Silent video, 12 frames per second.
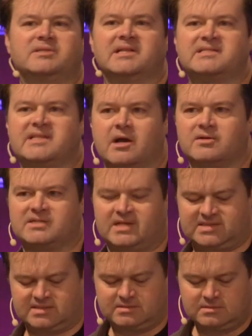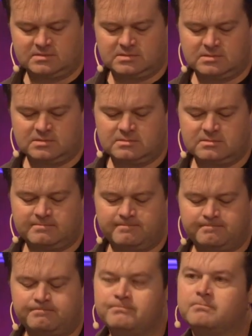that scares us.
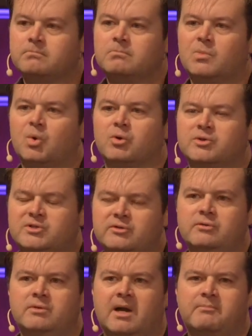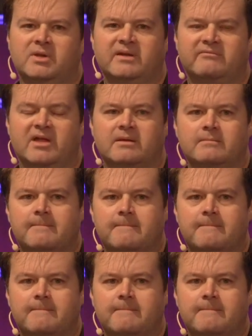Or do you not believe that?